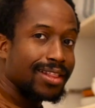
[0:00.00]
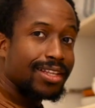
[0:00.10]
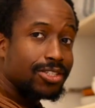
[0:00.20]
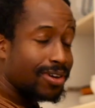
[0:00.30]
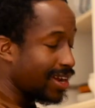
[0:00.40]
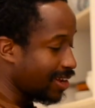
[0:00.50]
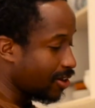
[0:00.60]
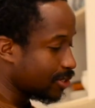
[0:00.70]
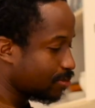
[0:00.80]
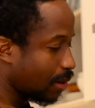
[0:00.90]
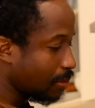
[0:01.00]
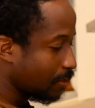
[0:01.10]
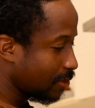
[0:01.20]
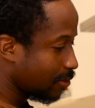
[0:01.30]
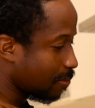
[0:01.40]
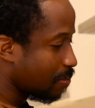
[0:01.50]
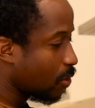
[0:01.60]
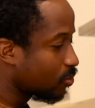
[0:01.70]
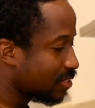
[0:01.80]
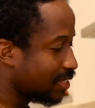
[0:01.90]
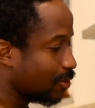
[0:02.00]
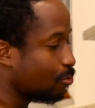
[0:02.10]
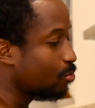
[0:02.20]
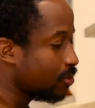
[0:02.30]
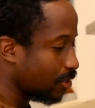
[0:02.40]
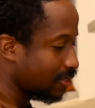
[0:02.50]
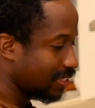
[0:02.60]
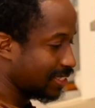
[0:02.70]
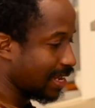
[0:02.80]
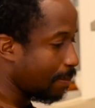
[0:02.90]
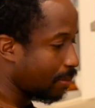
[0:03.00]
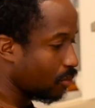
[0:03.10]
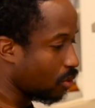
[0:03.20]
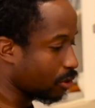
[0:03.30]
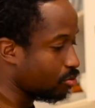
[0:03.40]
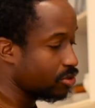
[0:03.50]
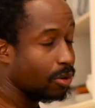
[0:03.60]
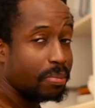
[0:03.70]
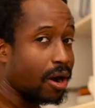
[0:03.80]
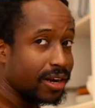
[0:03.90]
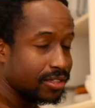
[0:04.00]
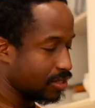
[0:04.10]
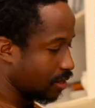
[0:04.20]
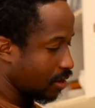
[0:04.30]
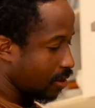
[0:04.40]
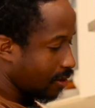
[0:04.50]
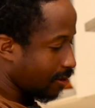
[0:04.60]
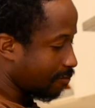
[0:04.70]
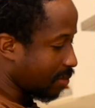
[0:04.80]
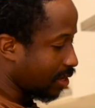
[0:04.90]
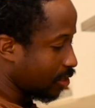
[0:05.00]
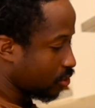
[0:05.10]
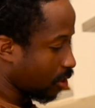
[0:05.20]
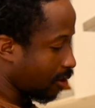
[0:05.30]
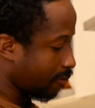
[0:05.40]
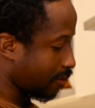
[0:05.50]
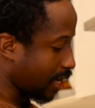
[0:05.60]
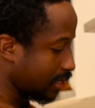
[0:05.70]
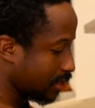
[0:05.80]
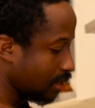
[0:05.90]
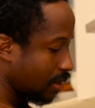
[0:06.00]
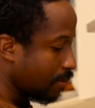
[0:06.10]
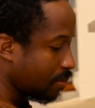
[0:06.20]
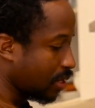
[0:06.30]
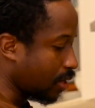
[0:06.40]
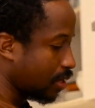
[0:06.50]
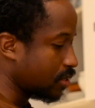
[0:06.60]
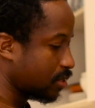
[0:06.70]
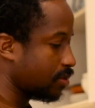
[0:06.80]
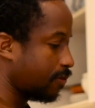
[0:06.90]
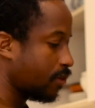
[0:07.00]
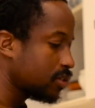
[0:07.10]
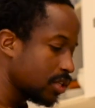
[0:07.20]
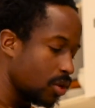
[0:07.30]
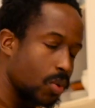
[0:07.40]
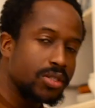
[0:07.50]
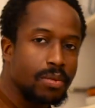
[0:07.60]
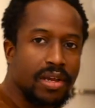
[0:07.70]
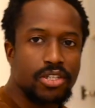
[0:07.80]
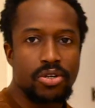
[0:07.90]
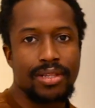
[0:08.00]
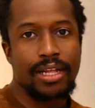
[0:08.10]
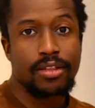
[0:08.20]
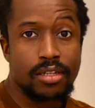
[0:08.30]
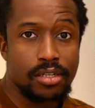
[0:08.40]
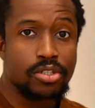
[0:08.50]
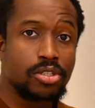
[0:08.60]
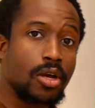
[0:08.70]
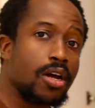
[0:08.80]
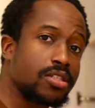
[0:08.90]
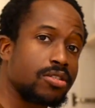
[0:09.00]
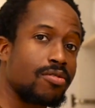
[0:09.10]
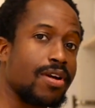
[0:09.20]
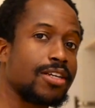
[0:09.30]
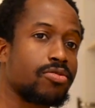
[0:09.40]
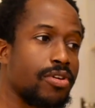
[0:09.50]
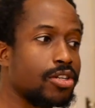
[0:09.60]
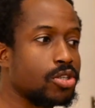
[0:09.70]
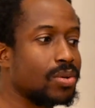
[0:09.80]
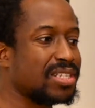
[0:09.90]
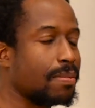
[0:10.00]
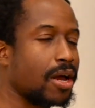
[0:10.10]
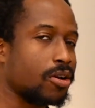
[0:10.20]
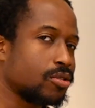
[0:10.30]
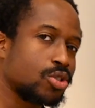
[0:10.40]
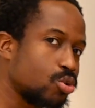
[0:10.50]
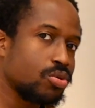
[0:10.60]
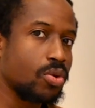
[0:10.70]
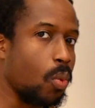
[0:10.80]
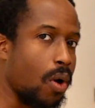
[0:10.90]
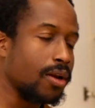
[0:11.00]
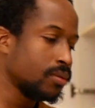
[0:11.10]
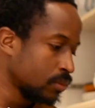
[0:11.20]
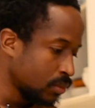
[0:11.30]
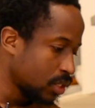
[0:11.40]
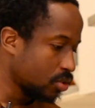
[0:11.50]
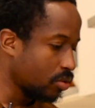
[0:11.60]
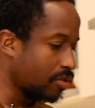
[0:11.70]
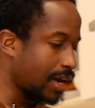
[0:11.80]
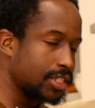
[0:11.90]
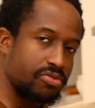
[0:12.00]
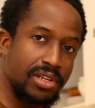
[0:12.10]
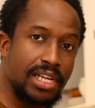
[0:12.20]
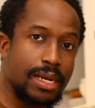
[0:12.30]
And this right here is probably the most crucial step or crucial part of making jollof rice, because firstly you want to make sure that the sauce to rice ratio is about 2:1, so the rice really